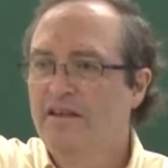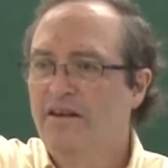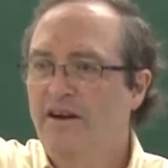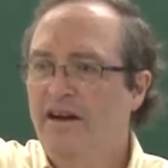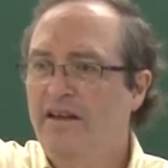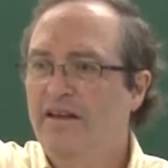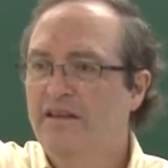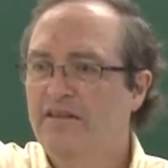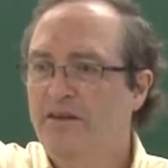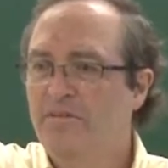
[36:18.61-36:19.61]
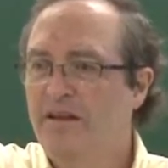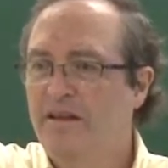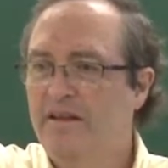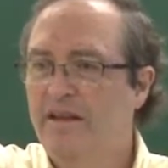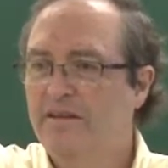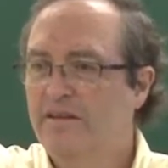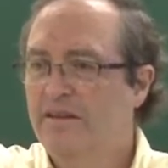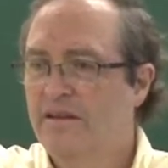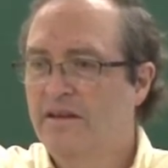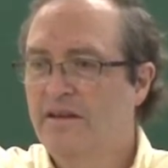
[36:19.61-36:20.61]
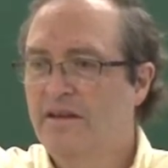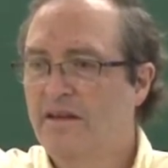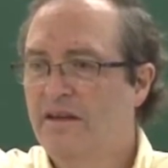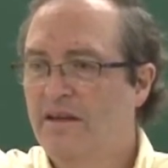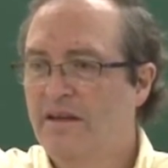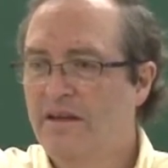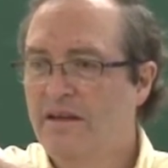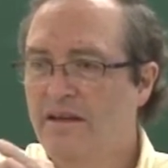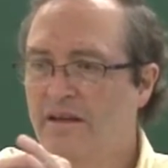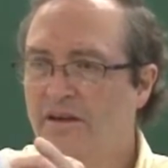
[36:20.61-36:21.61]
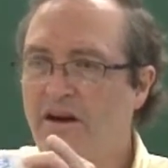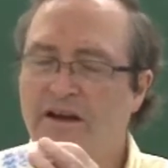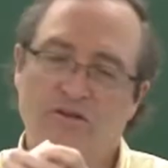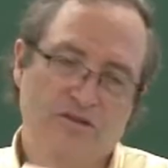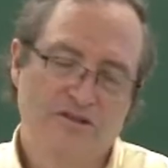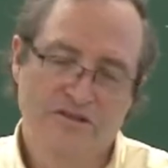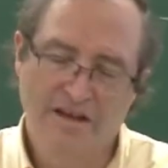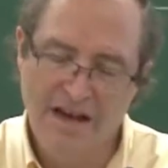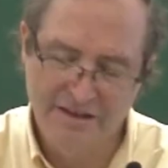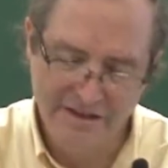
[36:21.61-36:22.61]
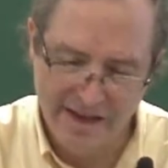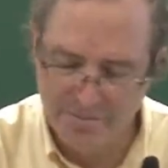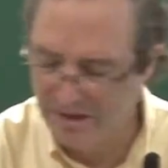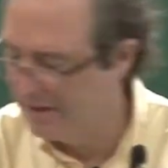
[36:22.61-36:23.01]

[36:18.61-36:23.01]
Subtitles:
right? Something like this. All right, of course, there's a lot of damping